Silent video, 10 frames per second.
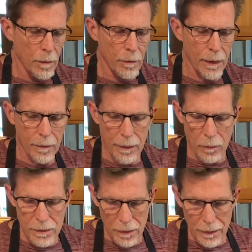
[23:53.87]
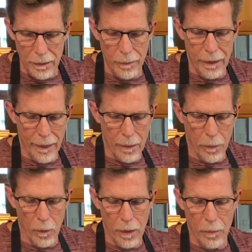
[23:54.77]
that there was a little bit of that
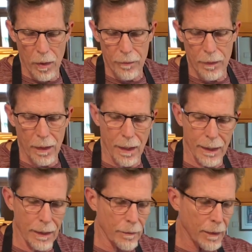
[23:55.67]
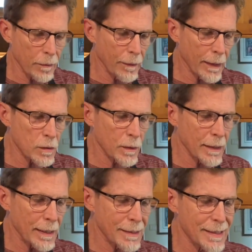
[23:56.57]
pork broth that got in there, and that's what
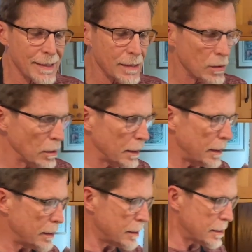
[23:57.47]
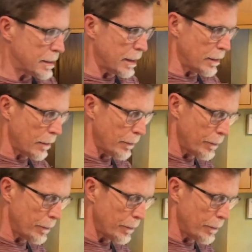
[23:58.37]
that sizzle is there.